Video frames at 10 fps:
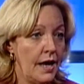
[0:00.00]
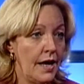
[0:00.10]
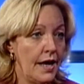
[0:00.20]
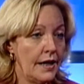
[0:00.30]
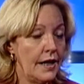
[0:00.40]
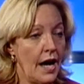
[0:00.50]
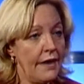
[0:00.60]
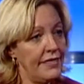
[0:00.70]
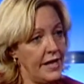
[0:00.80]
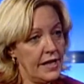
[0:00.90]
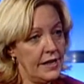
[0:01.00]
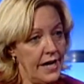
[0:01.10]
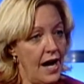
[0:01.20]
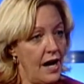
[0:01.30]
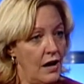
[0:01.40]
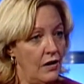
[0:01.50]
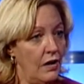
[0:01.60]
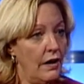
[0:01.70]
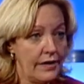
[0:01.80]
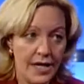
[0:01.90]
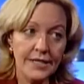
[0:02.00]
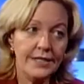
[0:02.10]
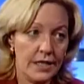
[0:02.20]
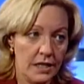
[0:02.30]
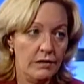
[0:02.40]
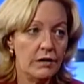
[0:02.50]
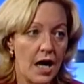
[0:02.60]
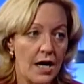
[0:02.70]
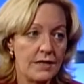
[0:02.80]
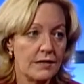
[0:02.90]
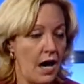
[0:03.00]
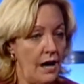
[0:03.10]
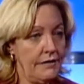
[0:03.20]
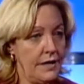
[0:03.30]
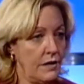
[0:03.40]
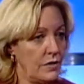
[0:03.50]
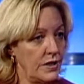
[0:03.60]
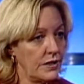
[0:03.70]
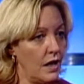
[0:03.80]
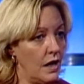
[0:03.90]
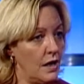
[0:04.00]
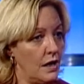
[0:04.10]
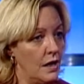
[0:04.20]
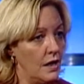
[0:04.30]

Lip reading: And I think now, thanks to you guys, I think we saw